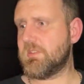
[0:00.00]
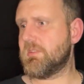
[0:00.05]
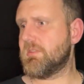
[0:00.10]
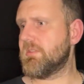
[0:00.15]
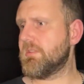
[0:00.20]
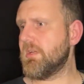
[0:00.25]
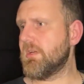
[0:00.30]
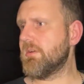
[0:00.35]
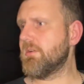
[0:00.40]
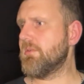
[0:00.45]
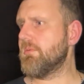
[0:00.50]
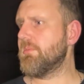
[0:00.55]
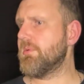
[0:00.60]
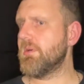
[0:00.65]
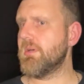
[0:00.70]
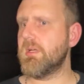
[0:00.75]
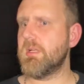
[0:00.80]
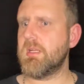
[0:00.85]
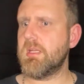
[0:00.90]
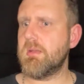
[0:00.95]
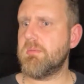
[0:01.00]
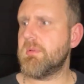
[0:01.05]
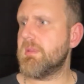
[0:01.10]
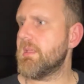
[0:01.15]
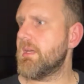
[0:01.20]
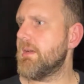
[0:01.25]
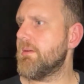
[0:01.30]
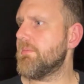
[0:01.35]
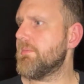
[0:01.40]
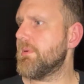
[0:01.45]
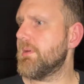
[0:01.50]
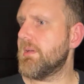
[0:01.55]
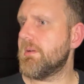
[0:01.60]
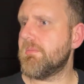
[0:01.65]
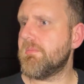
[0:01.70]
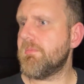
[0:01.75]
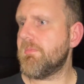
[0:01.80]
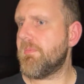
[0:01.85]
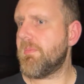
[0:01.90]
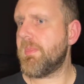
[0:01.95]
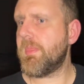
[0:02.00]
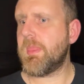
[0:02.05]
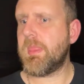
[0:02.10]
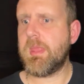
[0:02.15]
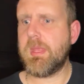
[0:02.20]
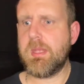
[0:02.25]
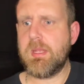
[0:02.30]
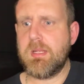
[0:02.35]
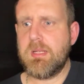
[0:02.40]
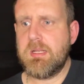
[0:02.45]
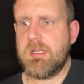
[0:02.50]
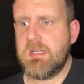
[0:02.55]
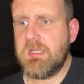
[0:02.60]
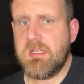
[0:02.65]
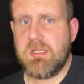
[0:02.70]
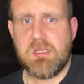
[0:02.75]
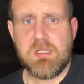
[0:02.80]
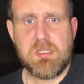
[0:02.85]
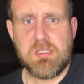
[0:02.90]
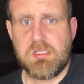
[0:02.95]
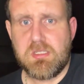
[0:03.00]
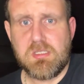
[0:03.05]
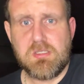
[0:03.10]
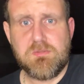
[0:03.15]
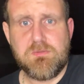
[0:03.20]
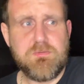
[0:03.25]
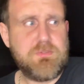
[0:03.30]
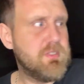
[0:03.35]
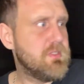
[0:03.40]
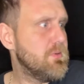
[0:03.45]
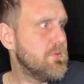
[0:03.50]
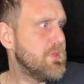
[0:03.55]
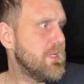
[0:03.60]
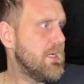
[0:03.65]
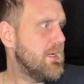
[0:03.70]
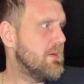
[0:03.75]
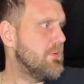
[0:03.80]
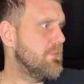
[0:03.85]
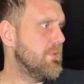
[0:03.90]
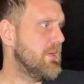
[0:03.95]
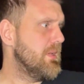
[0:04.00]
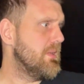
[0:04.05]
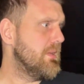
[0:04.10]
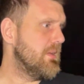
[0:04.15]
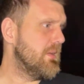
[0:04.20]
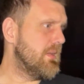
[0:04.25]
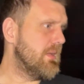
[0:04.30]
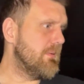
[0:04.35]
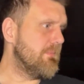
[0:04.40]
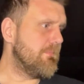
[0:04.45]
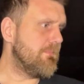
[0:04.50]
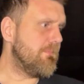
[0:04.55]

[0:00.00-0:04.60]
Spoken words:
Jungle Boy and him and that, but just fizzled out and went, didn't it?